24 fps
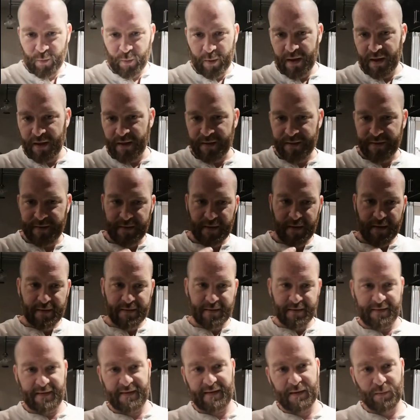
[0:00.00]
with
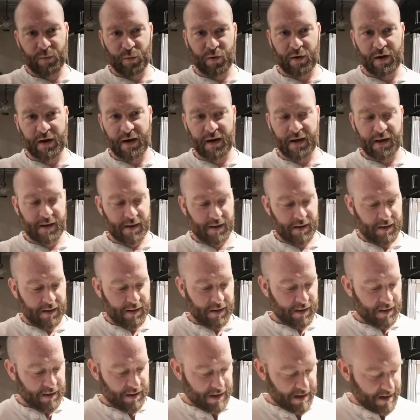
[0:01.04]
the Tia Maria
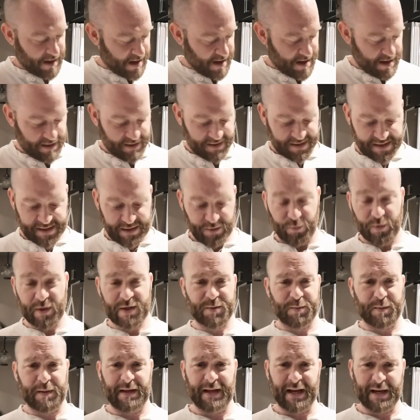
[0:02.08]
and see
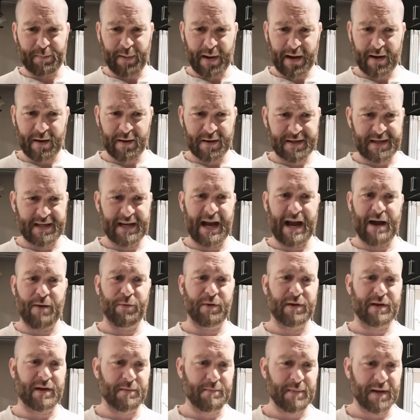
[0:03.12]
which we like better, see how
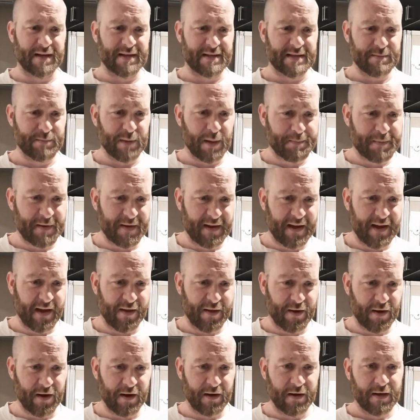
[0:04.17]
we can mix them up
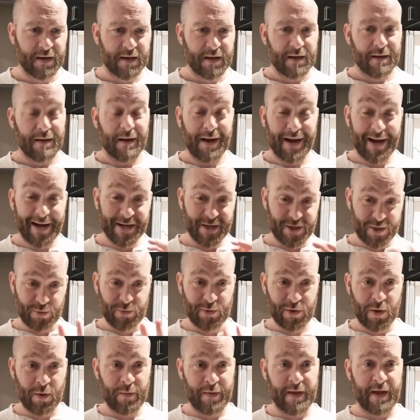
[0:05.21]
together. I do
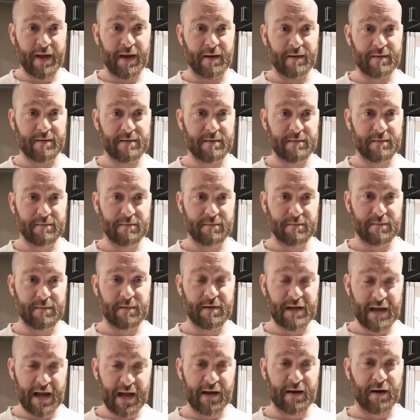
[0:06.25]
know that
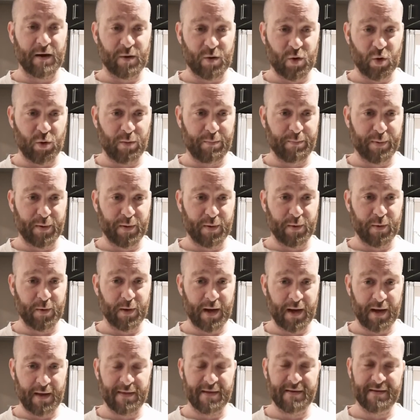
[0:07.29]
Jaeger cold brew
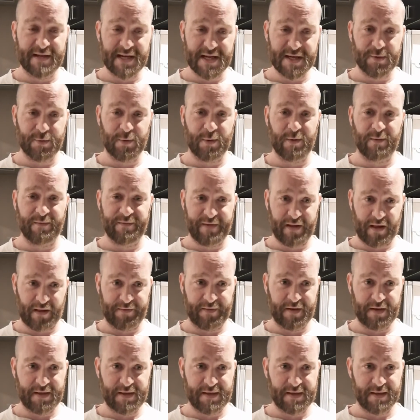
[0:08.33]
and the Di Serono
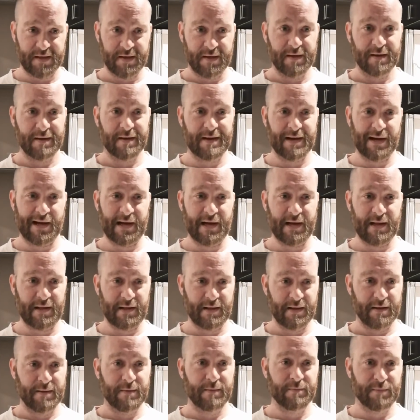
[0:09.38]
Velvet,
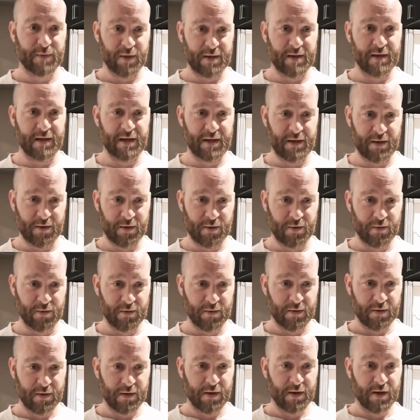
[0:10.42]
Kyle, I'm looking at you.
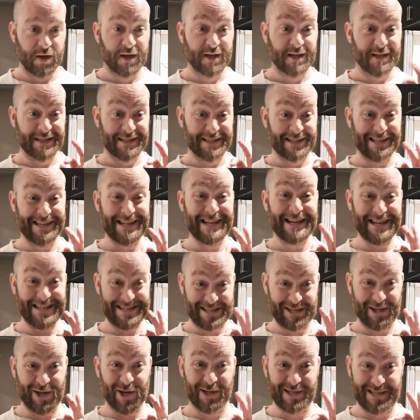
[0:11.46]

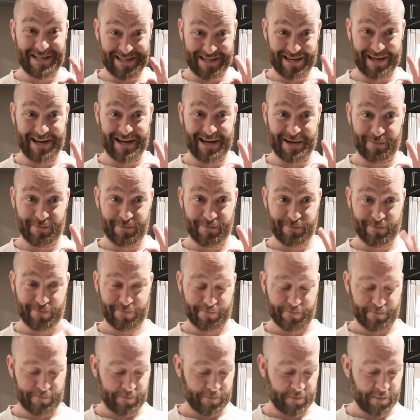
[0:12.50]
It's a good time.
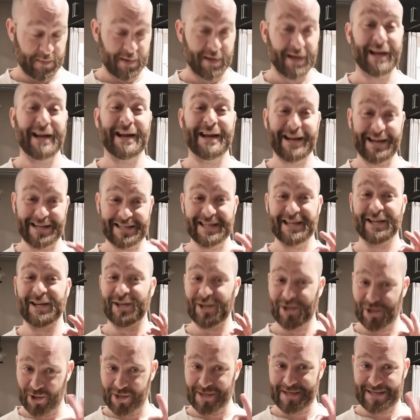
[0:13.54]
It's a
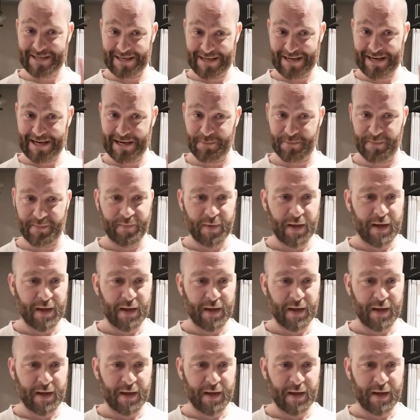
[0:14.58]
good time.